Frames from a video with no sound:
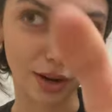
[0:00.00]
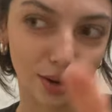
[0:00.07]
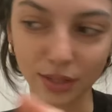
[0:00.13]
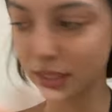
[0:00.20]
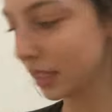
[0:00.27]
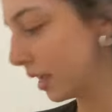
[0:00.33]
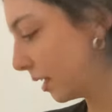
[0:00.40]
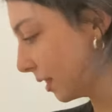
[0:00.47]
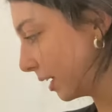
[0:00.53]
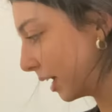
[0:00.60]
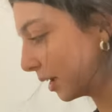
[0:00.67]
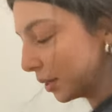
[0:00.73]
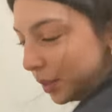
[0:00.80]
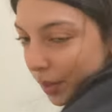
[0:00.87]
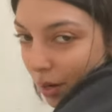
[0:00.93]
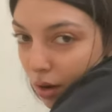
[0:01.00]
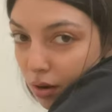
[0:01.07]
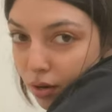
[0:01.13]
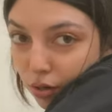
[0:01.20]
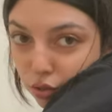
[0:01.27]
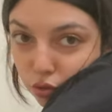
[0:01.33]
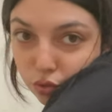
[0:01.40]
honestly, I think I could
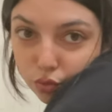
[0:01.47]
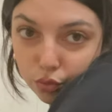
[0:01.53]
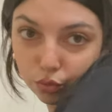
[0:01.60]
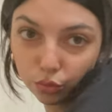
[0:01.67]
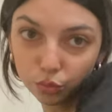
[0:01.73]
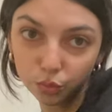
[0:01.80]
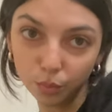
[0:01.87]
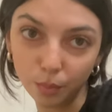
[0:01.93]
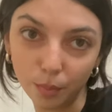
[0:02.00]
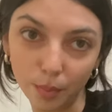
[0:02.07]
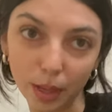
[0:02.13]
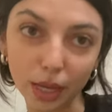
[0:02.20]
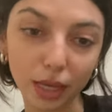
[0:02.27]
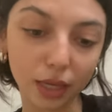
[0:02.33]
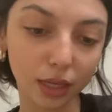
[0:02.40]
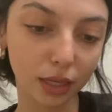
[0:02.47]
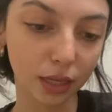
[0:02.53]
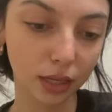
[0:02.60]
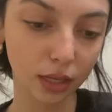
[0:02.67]
make